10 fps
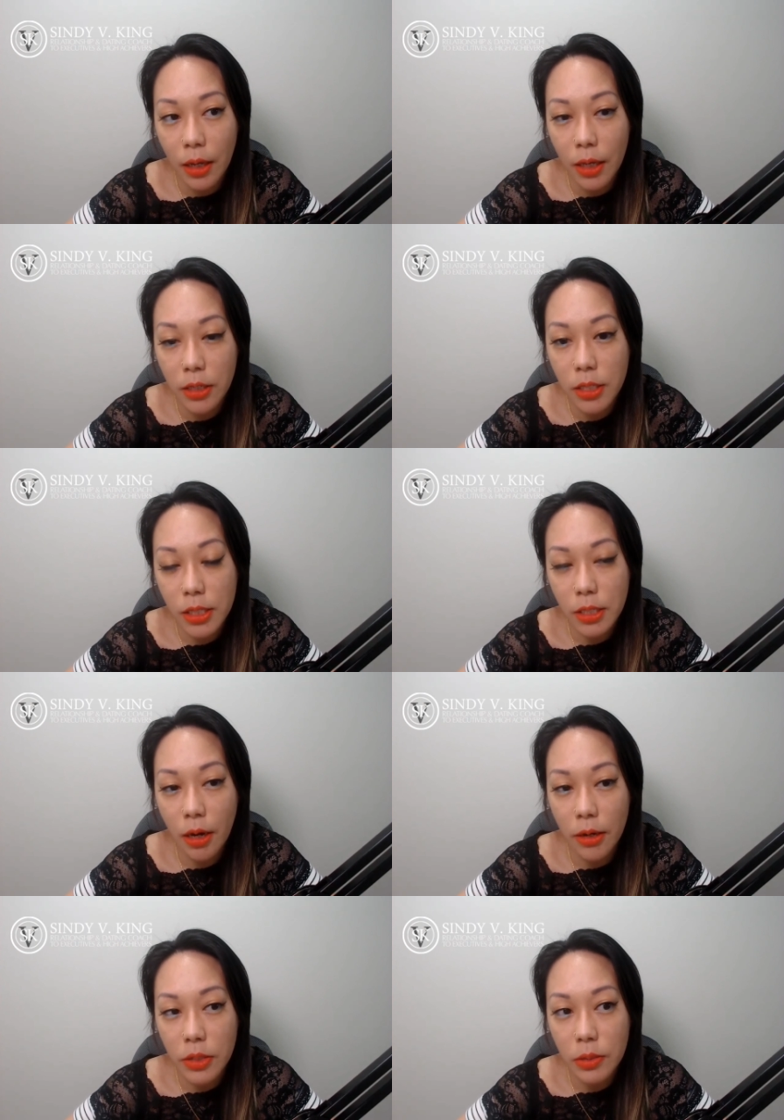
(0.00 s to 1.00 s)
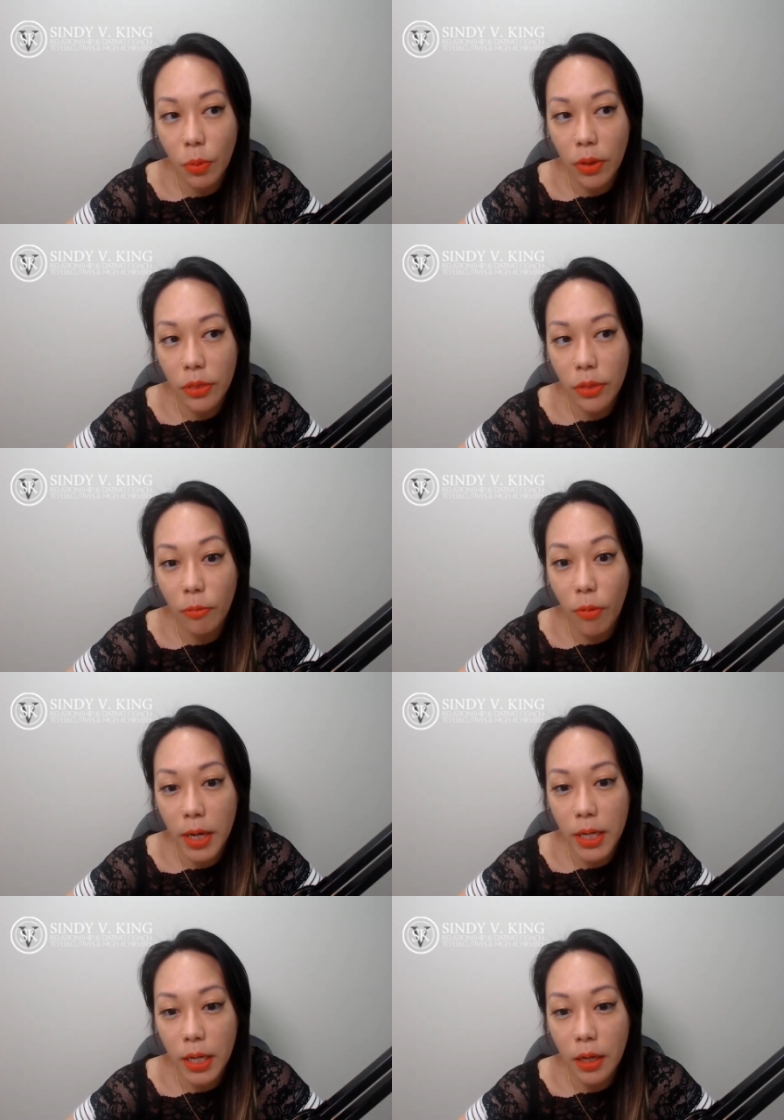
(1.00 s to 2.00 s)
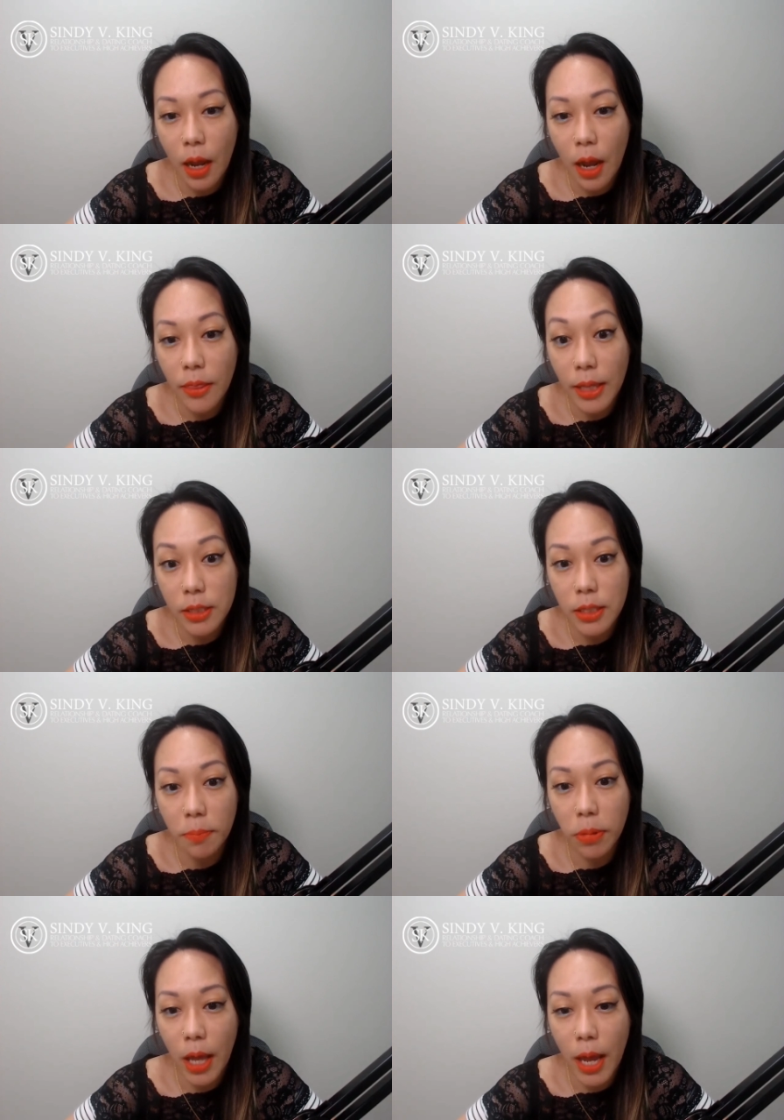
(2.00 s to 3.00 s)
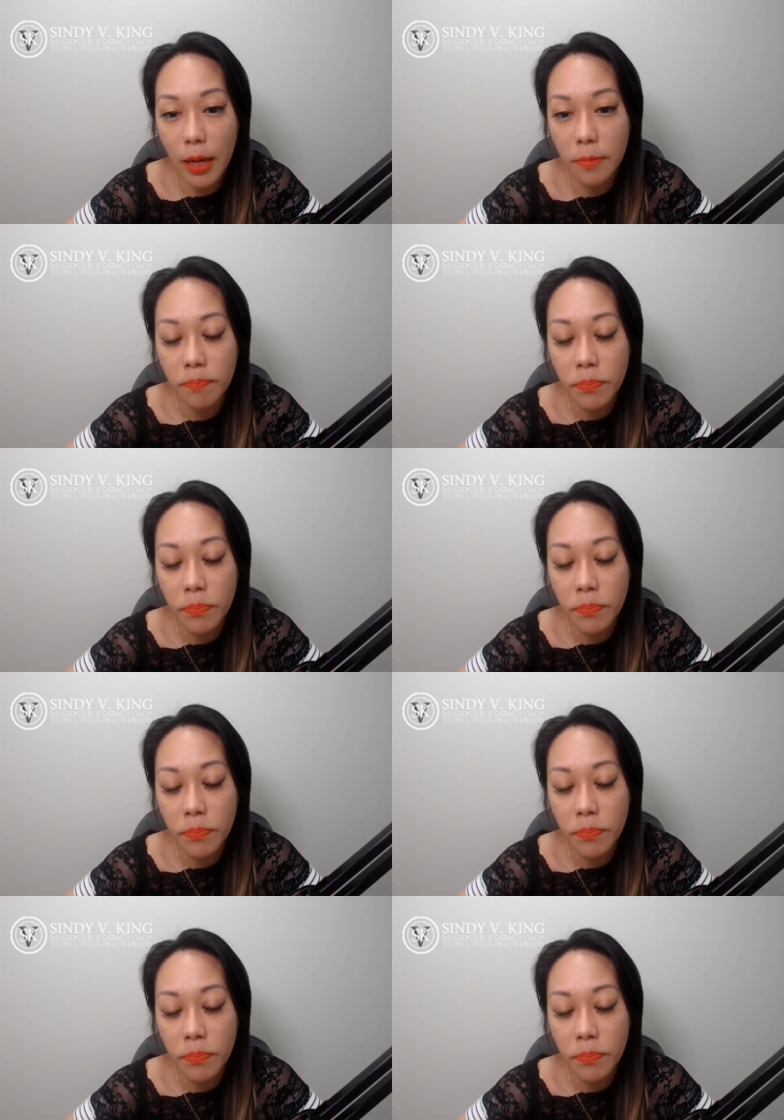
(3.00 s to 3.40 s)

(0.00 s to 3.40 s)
It just starts with the writing, and that's the plan.